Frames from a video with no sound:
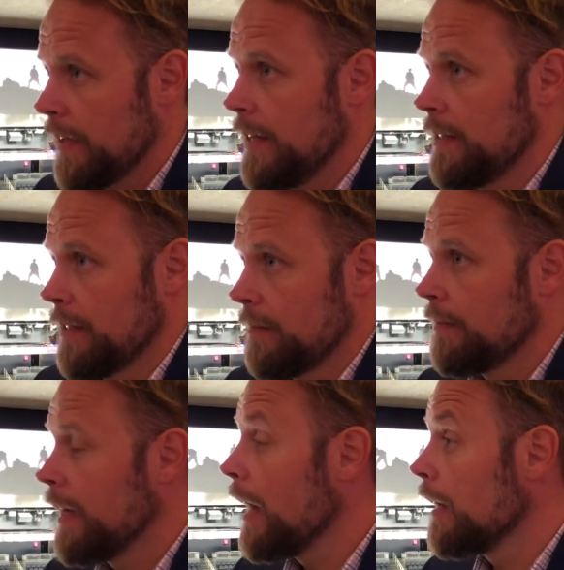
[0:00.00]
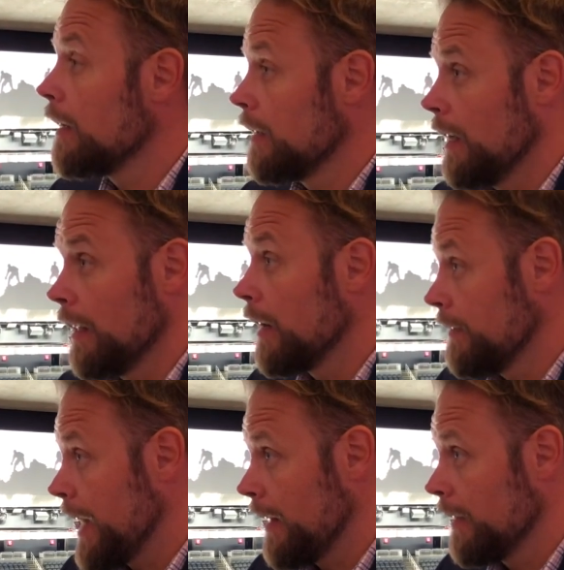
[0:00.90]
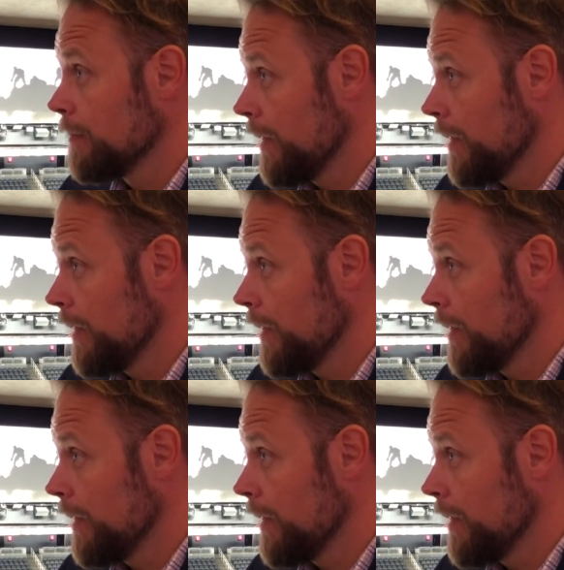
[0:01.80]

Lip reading: he's got a lot of talent,